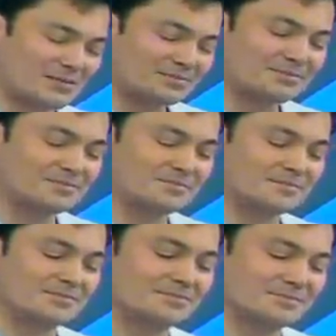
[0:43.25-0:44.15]
have not
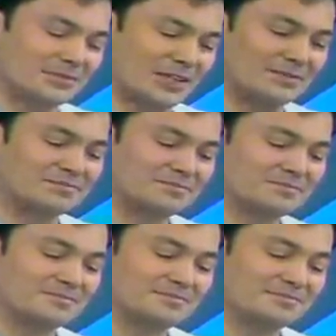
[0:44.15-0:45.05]
been right.
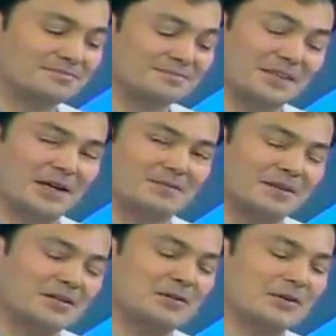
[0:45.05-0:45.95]
settled. Yeah,
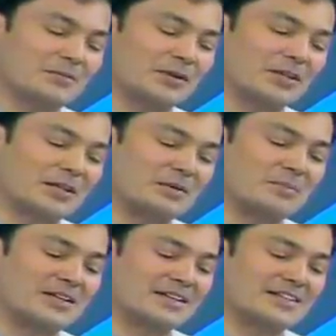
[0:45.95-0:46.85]
I don't want to bring that up,
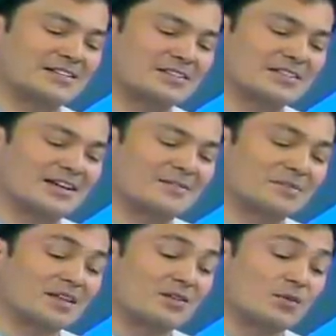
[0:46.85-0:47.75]
but at least, uh -huh. yeah,
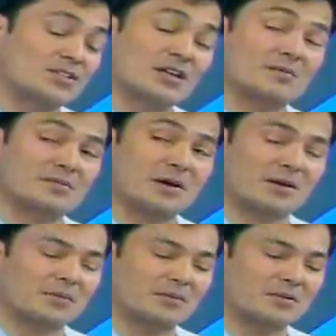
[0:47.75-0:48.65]
when she comes
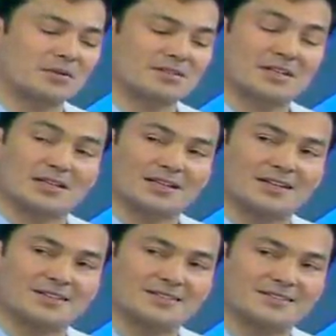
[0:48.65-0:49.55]
back. Well, it's all over the
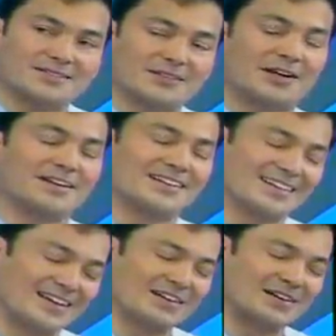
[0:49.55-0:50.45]
news. I mean, you right, can't
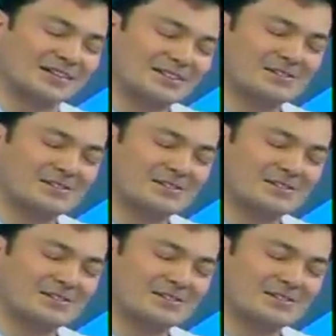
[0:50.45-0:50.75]
escape it.